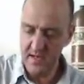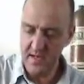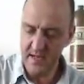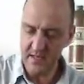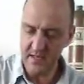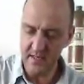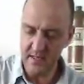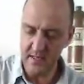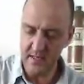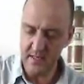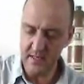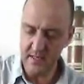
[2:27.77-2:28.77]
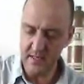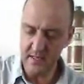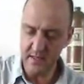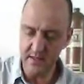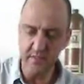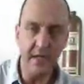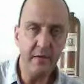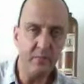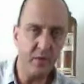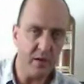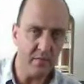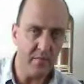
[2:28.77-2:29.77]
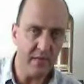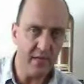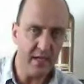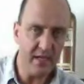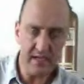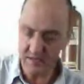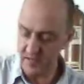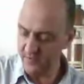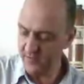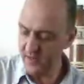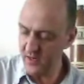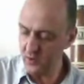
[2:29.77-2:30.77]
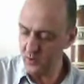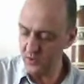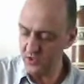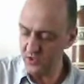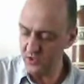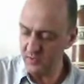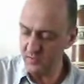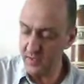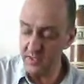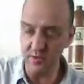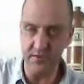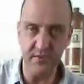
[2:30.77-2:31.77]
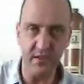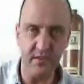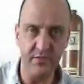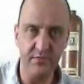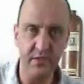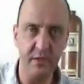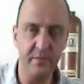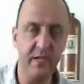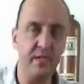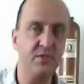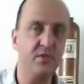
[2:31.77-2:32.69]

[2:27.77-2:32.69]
and the main problem they had, I found, was microphonic feedback.